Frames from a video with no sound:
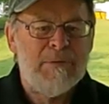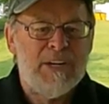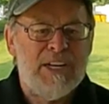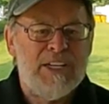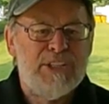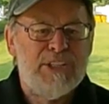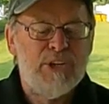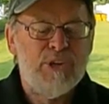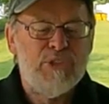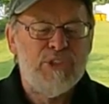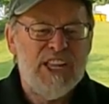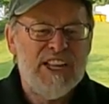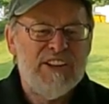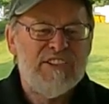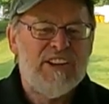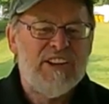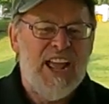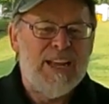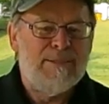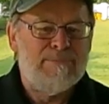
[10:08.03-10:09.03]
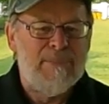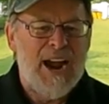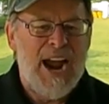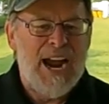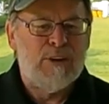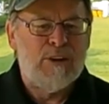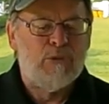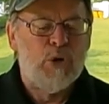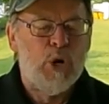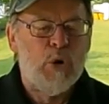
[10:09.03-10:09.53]
able to do things like
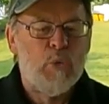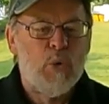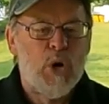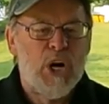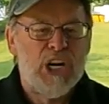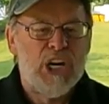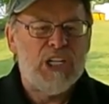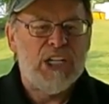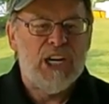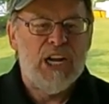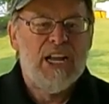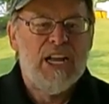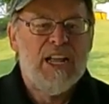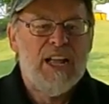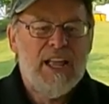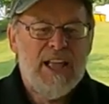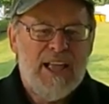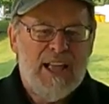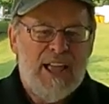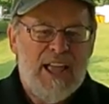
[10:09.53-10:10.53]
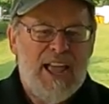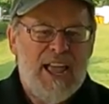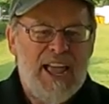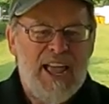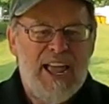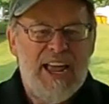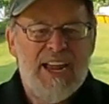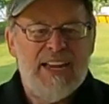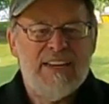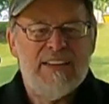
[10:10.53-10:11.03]
macro work
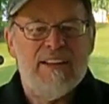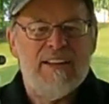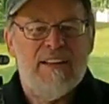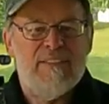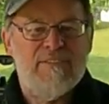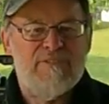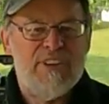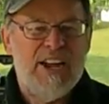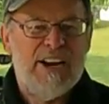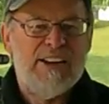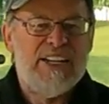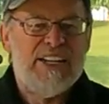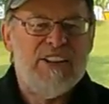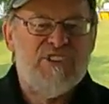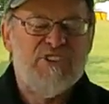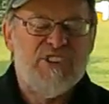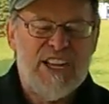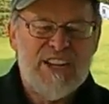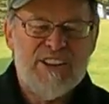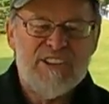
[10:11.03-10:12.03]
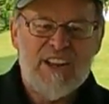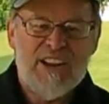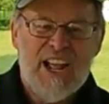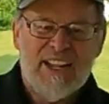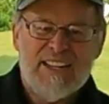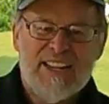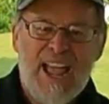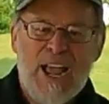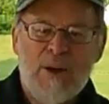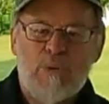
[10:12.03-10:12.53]
and various things
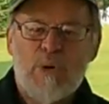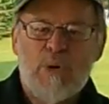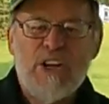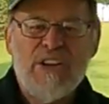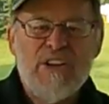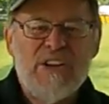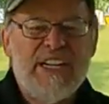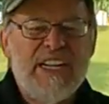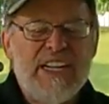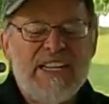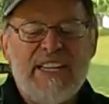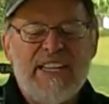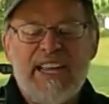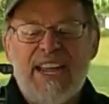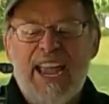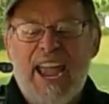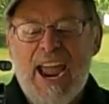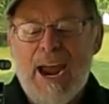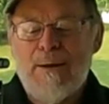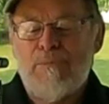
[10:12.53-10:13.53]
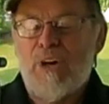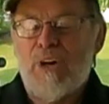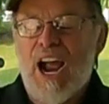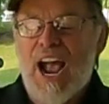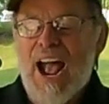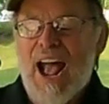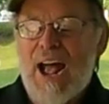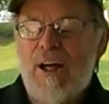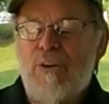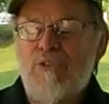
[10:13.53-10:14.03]
like that where you need the camera
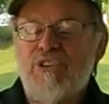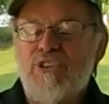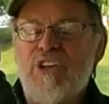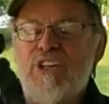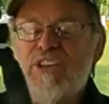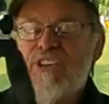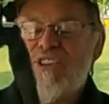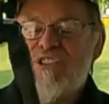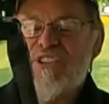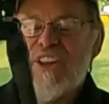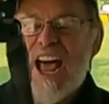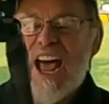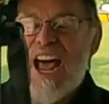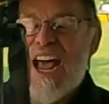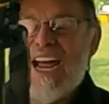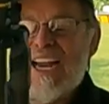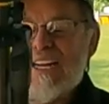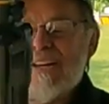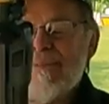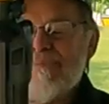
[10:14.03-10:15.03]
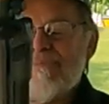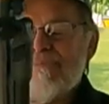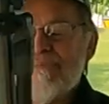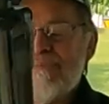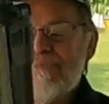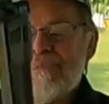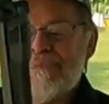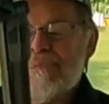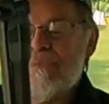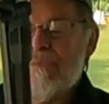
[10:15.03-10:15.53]
out to the side.
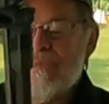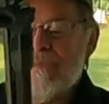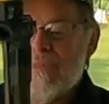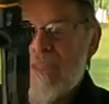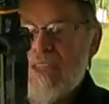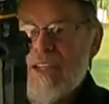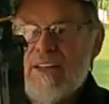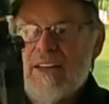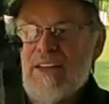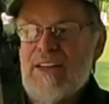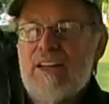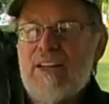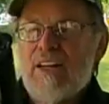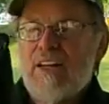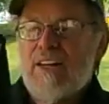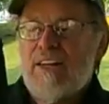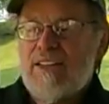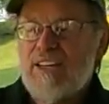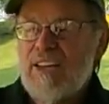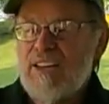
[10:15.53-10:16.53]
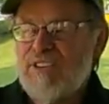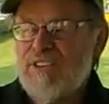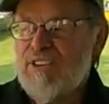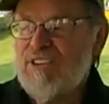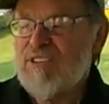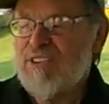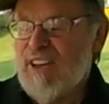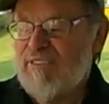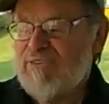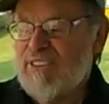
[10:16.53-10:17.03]
This
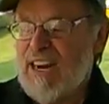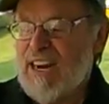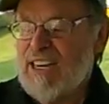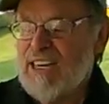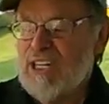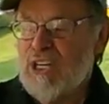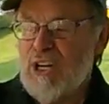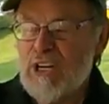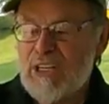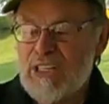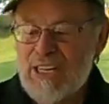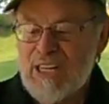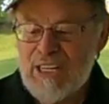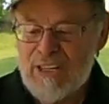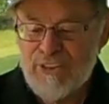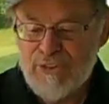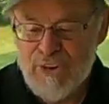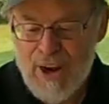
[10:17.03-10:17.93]
is a very good little